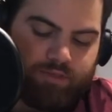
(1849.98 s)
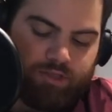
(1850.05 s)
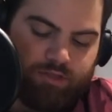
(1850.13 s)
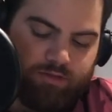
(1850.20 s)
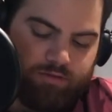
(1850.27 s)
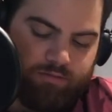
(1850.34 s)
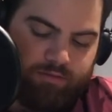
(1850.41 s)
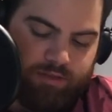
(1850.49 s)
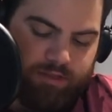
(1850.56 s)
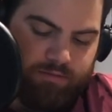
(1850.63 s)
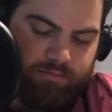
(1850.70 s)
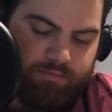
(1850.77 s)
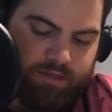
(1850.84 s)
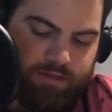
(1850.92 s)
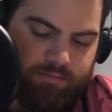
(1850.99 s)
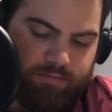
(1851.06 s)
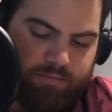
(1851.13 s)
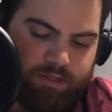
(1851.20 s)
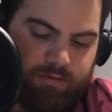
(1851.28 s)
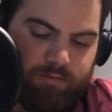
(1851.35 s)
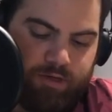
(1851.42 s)
So
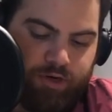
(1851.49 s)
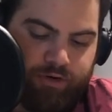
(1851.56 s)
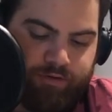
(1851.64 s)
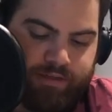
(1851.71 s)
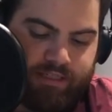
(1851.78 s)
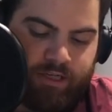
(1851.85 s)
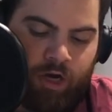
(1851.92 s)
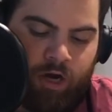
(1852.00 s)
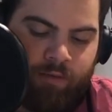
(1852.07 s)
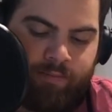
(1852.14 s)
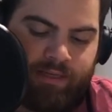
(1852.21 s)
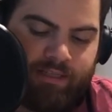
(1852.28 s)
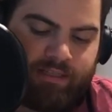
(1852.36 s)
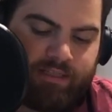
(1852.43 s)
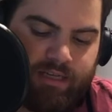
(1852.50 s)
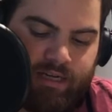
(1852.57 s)
some current topics.